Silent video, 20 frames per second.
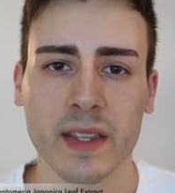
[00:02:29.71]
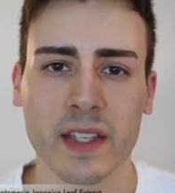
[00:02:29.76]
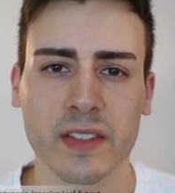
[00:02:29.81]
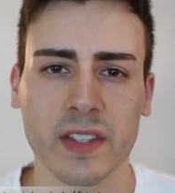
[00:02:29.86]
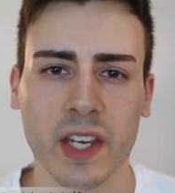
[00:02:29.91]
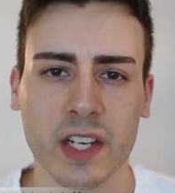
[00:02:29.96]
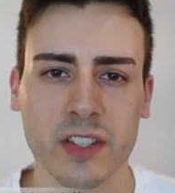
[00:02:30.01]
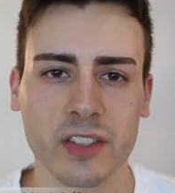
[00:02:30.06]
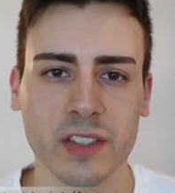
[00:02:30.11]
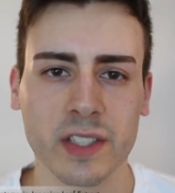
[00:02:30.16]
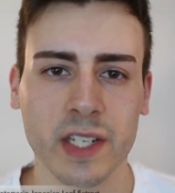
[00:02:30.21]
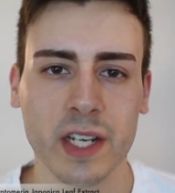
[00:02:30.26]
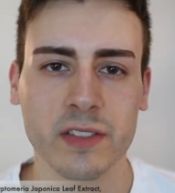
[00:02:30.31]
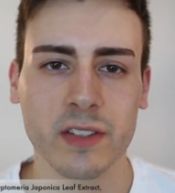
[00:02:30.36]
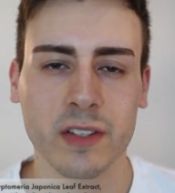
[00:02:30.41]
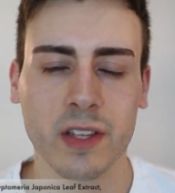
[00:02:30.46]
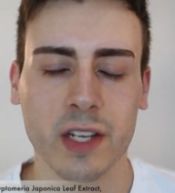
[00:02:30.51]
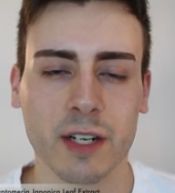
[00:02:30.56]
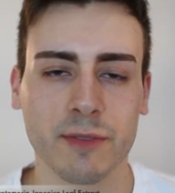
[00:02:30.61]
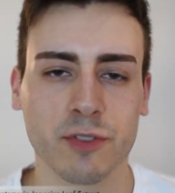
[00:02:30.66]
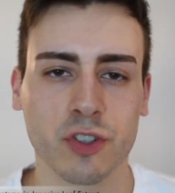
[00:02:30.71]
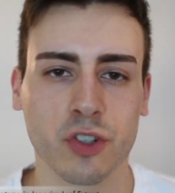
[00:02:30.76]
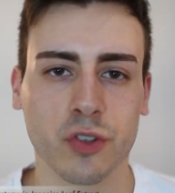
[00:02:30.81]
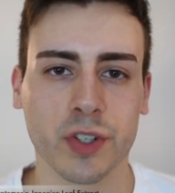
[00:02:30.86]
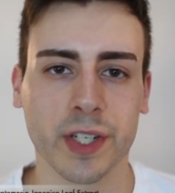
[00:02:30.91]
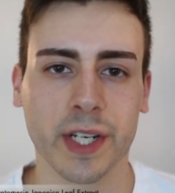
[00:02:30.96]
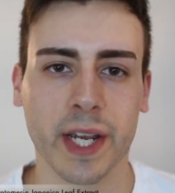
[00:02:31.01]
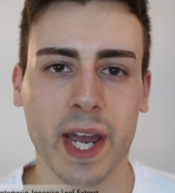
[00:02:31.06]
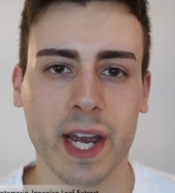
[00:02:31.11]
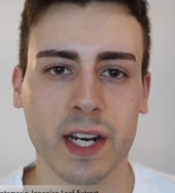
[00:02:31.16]
This actually has a lot of
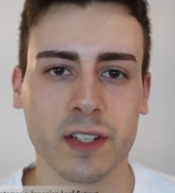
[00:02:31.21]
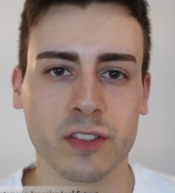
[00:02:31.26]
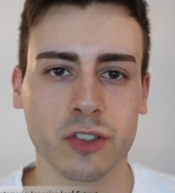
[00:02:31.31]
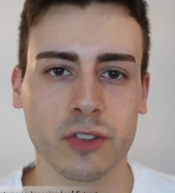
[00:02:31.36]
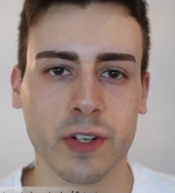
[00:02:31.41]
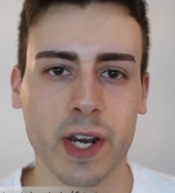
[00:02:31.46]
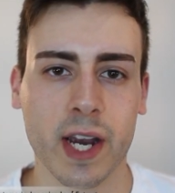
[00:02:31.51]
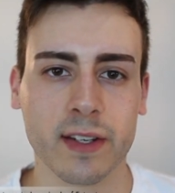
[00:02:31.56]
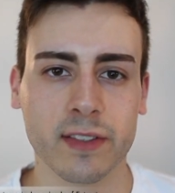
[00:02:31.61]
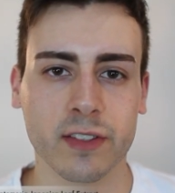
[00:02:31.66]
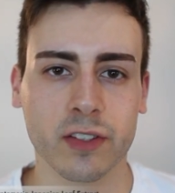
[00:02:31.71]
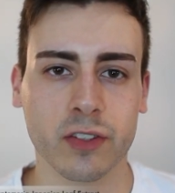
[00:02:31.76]
tree extracts,